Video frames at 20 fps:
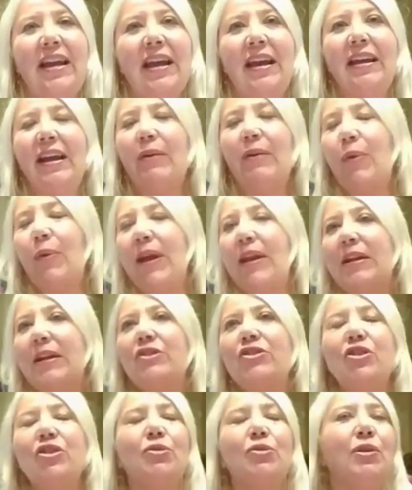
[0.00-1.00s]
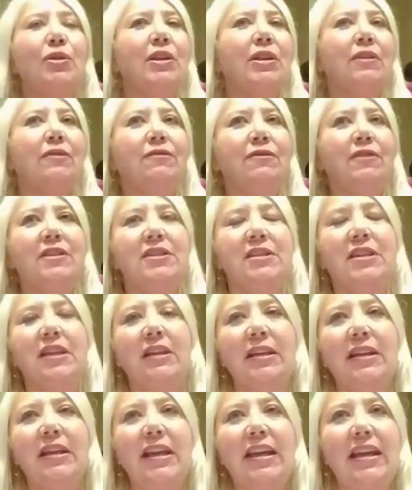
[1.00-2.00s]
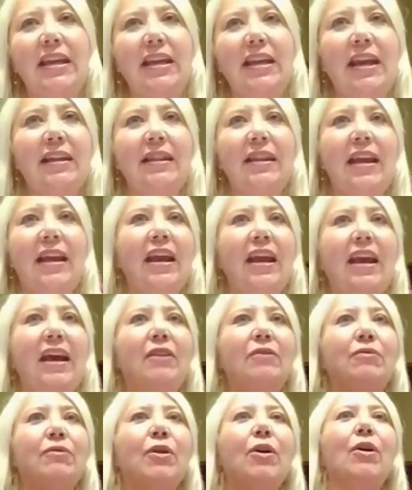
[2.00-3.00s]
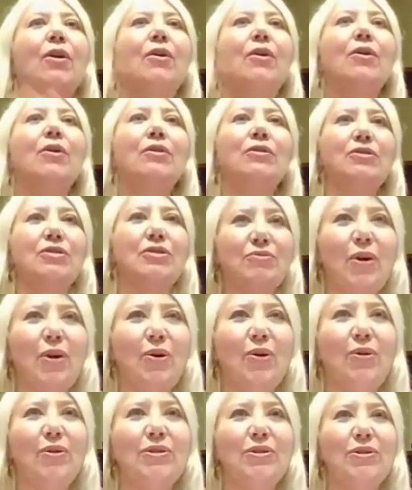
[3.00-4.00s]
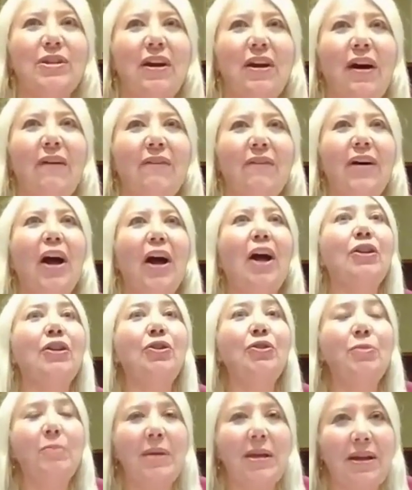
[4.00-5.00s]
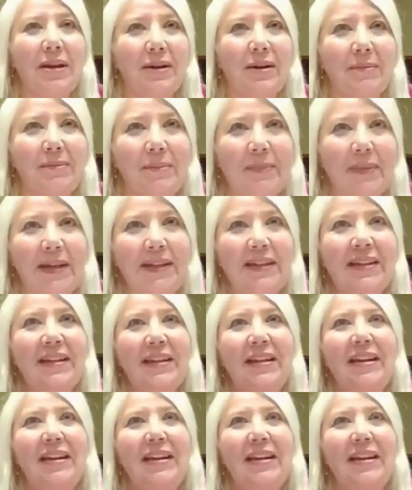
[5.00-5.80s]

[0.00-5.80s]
And I went and toured the facility, and they had rolls and rolls of aluminum.